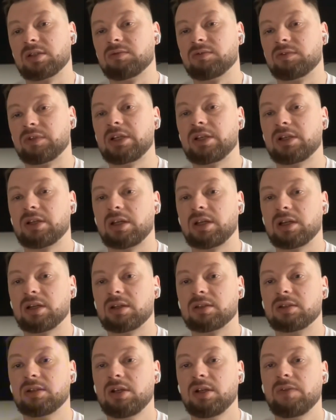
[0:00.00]
Right
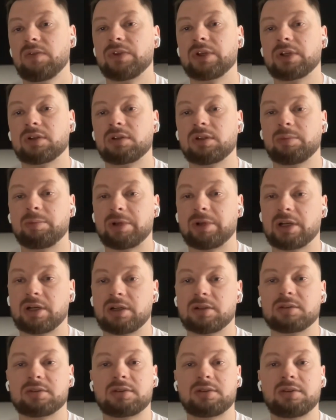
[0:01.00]
now, it's all
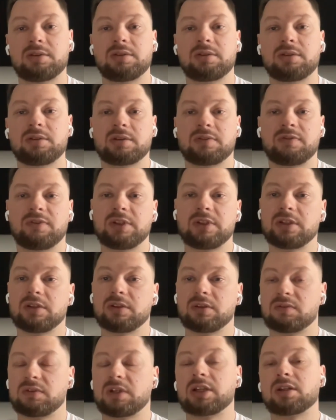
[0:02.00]
about
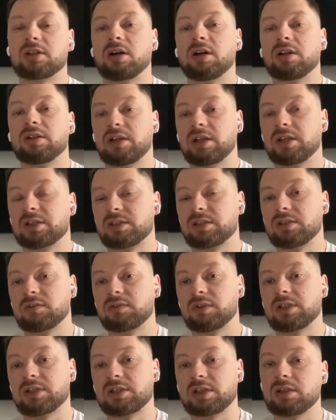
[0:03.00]
fitting the right context and the
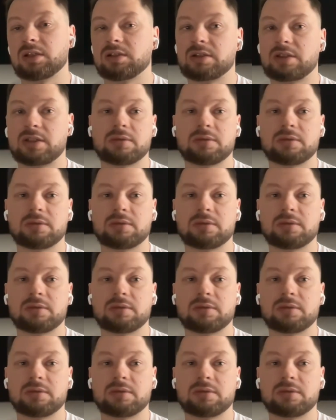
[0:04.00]
right skills.